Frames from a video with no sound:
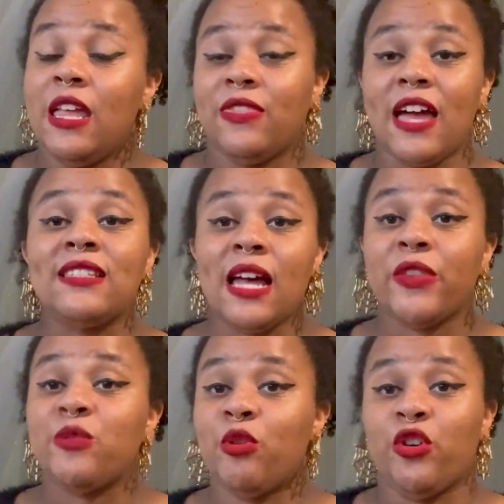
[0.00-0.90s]
That's how
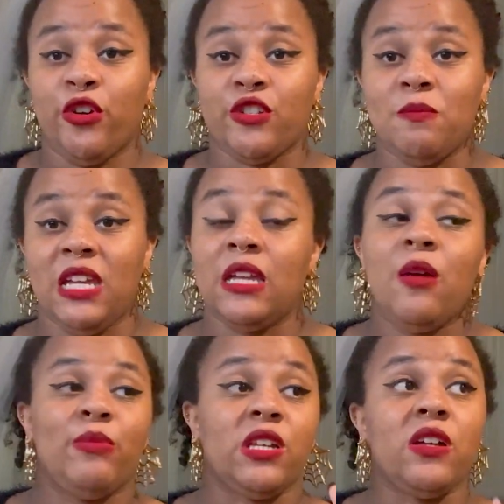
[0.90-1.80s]
this book hooked me
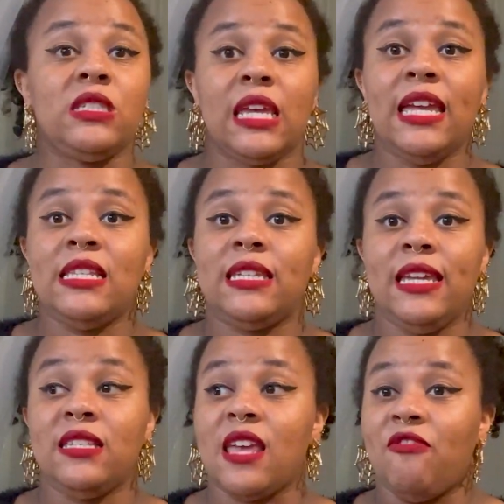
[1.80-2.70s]
because it
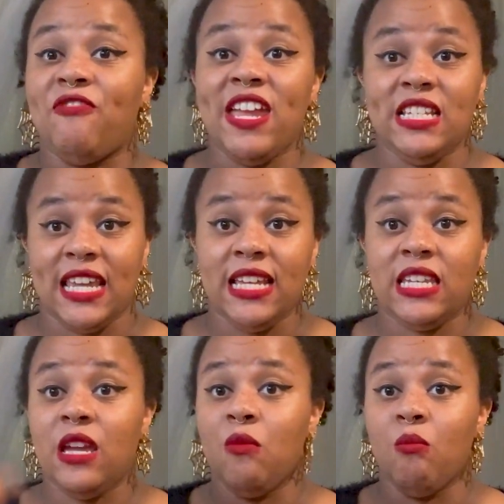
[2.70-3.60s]
is a fake
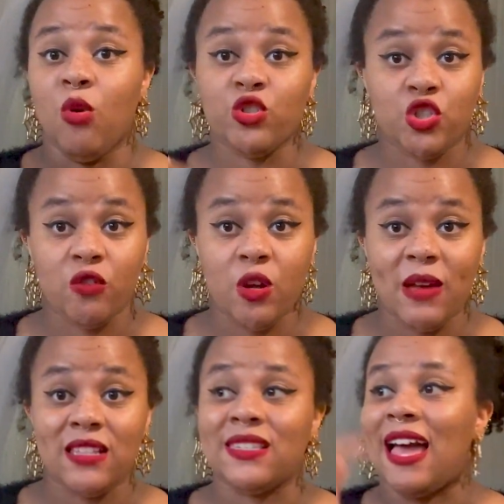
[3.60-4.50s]
dating, monster
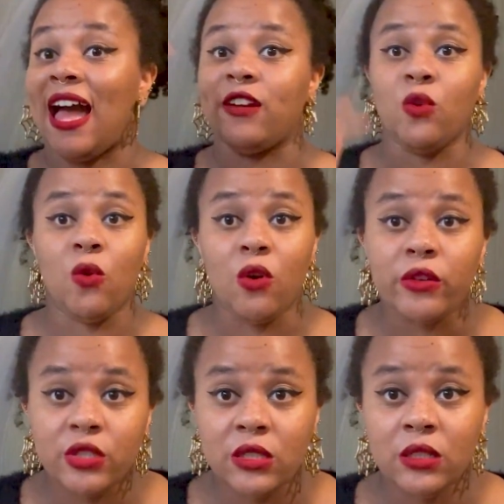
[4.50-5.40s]
romance, and
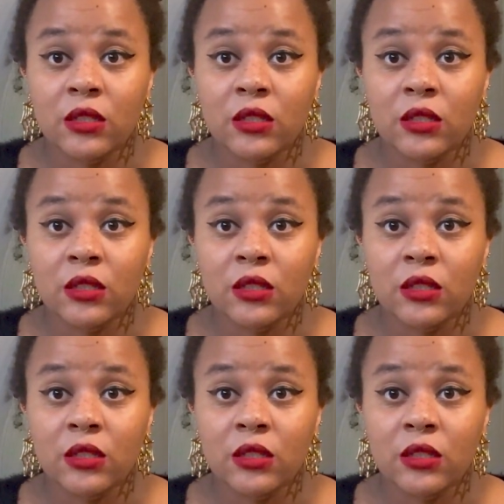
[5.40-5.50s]
orcs